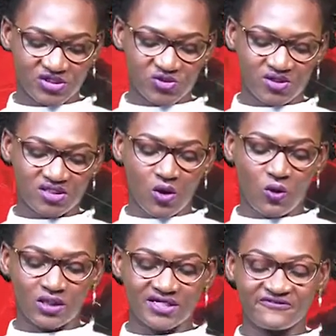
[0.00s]
district are
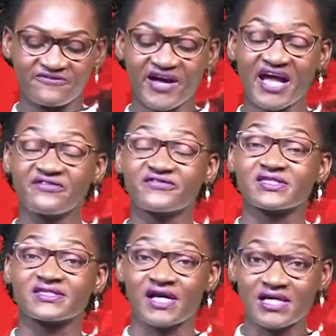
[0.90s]
holding
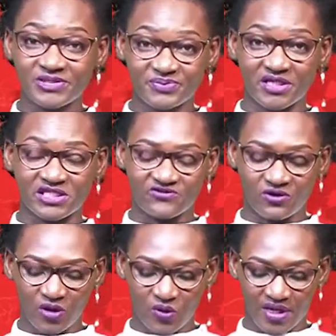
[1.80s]
five suspects
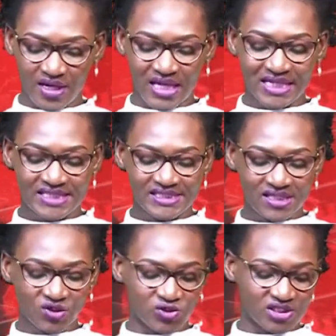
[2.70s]
following a
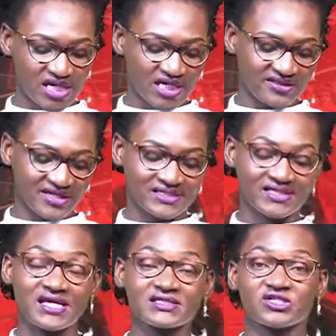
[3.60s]
letter containing the
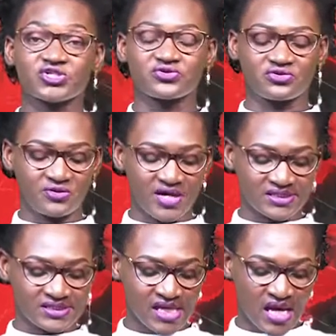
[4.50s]
assassination
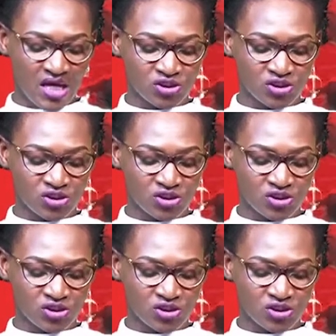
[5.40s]
threats